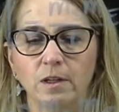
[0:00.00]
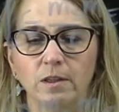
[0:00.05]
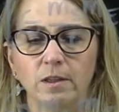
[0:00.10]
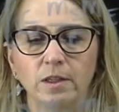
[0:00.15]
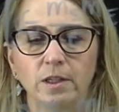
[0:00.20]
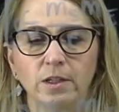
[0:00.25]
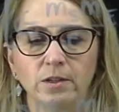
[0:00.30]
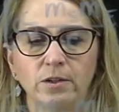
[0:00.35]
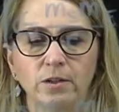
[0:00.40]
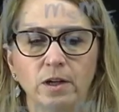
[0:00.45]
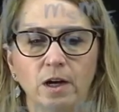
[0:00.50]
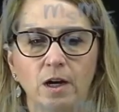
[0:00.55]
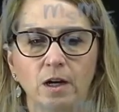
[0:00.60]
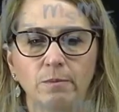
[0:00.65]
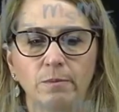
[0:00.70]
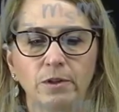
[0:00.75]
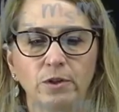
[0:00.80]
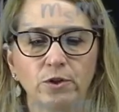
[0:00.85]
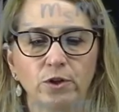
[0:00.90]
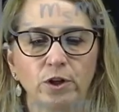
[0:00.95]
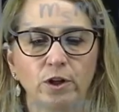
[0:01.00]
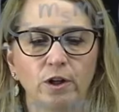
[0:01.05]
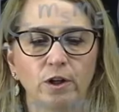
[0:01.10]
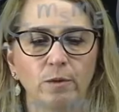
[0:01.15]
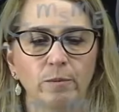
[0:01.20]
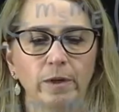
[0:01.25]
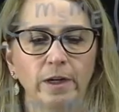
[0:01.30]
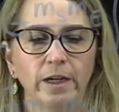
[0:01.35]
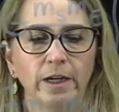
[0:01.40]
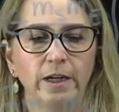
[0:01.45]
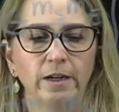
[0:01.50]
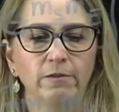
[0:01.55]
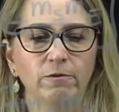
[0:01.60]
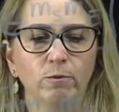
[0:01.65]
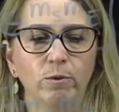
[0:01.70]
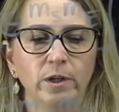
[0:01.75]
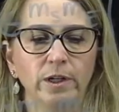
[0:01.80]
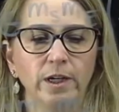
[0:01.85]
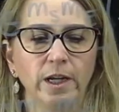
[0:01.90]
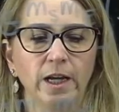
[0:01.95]
this common term, I have
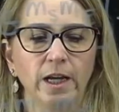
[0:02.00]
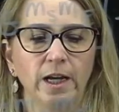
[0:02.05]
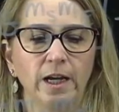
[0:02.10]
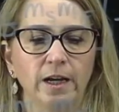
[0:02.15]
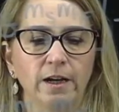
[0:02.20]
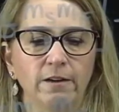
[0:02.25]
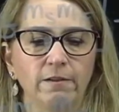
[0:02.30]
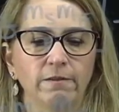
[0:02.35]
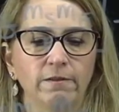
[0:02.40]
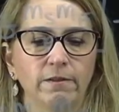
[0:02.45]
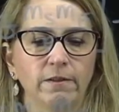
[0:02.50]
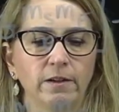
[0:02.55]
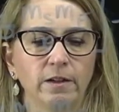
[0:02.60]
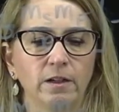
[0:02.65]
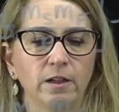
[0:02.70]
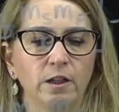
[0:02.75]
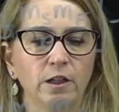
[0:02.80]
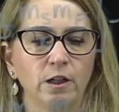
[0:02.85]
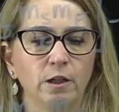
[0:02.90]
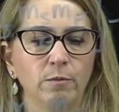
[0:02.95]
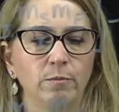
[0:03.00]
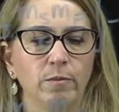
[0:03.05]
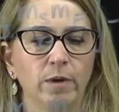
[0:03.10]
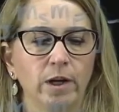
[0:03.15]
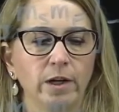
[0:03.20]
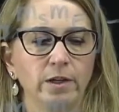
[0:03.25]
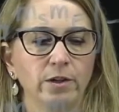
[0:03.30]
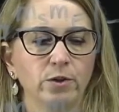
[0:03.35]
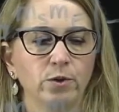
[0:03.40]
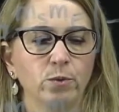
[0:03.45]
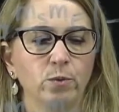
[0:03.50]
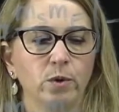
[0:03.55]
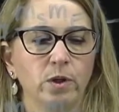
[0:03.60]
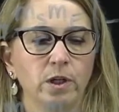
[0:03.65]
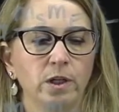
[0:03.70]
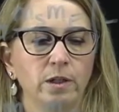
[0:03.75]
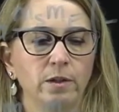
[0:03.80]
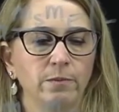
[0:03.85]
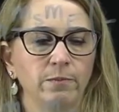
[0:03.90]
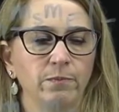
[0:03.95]
1/2 minus
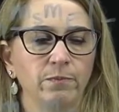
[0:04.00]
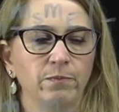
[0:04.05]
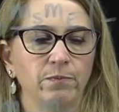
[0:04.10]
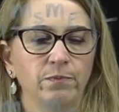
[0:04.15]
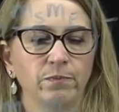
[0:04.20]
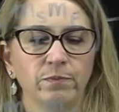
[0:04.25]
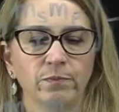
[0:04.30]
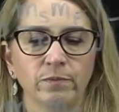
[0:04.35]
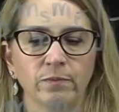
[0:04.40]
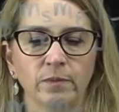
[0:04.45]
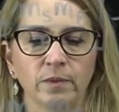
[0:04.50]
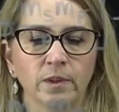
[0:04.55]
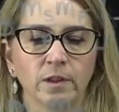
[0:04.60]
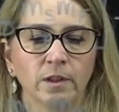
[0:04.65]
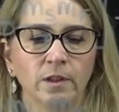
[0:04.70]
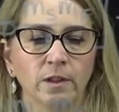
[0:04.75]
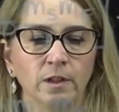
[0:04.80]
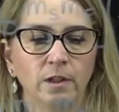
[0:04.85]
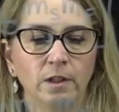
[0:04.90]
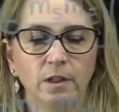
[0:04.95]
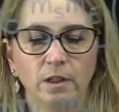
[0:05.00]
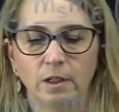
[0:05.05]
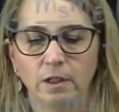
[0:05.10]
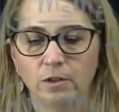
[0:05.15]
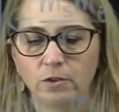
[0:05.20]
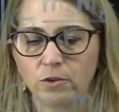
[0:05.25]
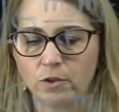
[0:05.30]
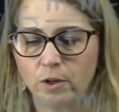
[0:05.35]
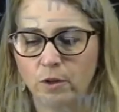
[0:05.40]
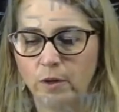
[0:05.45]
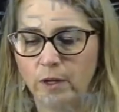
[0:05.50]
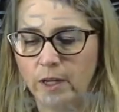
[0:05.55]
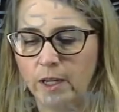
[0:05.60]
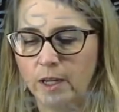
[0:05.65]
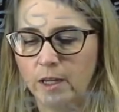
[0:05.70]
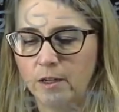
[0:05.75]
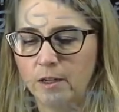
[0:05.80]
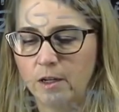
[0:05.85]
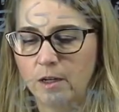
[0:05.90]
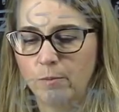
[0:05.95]
1. And so I
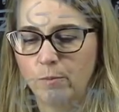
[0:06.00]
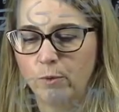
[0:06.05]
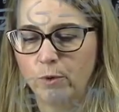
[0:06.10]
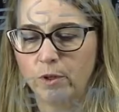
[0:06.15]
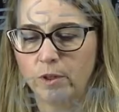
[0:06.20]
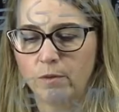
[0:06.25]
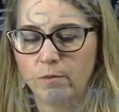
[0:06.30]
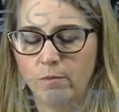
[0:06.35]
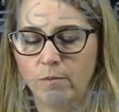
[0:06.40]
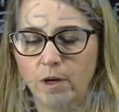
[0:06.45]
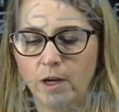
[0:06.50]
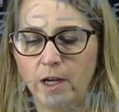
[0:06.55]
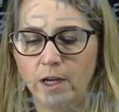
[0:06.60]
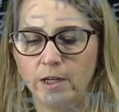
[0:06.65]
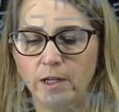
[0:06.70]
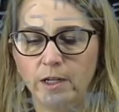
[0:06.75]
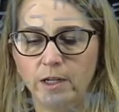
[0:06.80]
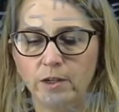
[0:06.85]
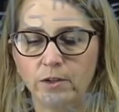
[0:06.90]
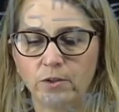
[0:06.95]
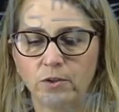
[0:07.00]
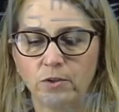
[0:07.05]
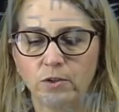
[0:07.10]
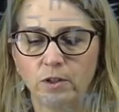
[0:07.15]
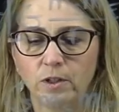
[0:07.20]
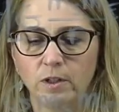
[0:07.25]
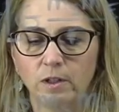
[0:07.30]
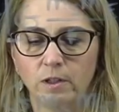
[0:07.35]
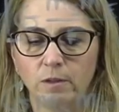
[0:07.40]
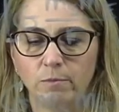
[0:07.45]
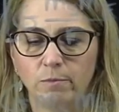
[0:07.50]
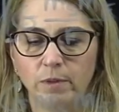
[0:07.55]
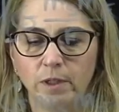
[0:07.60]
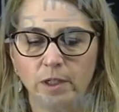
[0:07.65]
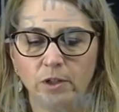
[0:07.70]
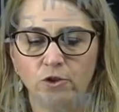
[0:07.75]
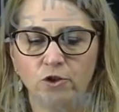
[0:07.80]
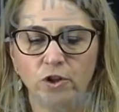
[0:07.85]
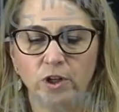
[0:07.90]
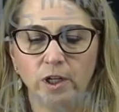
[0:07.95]
end up with minus
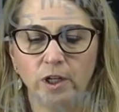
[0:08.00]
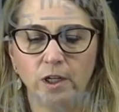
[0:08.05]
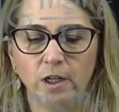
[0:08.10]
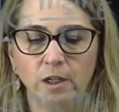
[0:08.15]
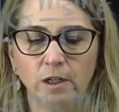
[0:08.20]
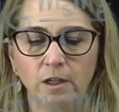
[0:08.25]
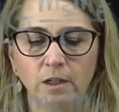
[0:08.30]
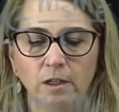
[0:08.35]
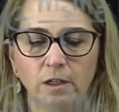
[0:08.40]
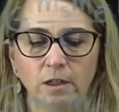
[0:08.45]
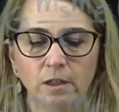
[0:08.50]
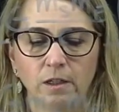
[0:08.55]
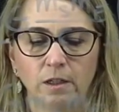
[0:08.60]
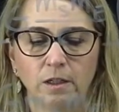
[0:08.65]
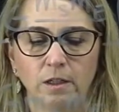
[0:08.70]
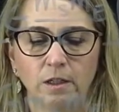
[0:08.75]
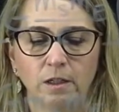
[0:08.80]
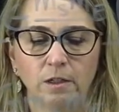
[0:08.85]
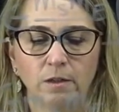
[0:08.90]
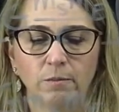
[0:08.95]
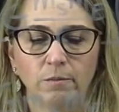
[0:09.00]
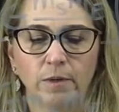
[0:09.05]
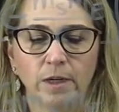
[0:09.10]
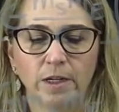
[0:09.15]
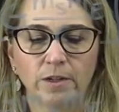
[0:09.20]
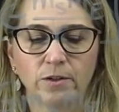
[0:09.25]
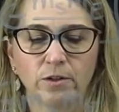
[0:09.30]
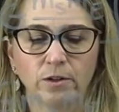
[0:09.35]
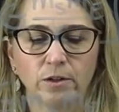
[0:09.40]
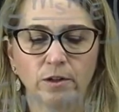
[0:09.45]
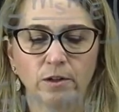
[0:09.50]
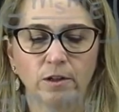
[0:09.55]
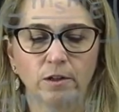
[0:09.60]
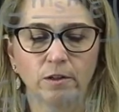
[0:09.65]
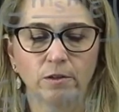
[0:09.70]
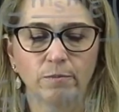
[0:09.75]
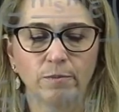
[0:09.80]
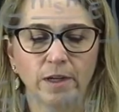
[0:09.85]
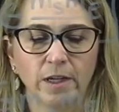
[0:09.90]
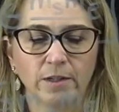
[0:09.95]
big G, mass of the
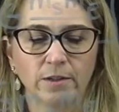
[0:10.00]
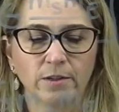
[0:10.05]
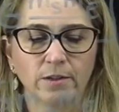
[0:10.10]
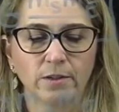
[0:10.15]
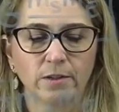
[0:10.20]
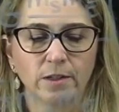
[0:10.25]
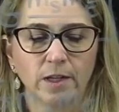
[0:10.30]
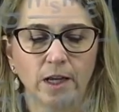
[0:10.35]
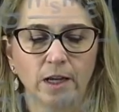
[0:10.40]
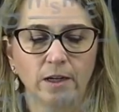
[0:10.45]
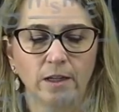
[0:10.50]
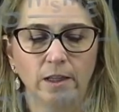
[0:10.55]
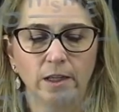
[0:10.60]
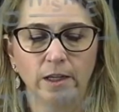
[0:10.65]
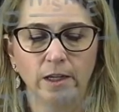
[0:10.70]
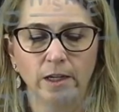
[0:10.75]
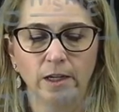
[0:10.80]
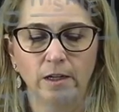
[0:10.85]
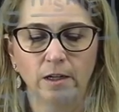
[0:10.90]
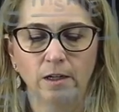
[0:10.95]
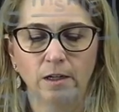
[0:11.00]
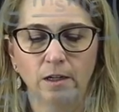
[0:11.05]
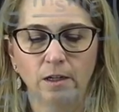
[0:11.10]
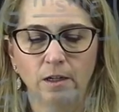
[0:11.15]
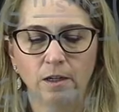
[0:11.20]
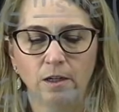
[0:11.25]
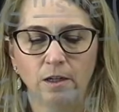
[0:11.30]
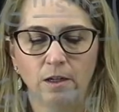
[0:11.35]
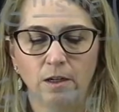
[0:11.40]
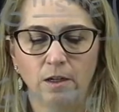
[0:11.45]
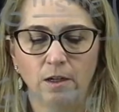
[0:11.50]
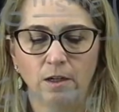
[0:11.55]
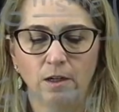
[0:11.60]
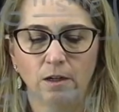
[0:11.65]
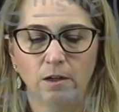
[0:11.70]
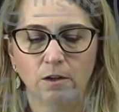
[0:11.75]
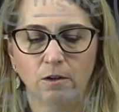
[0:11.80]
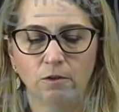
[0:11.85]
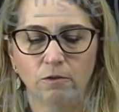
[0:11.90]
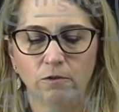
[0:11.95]
Earth, mass of the satellite,
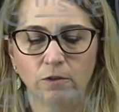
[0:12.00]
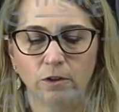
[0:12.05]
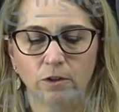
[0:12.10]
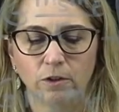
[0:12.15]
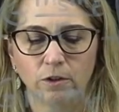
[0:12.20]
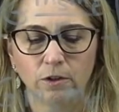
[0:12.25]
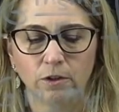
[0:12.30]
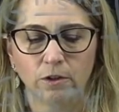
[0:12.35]
over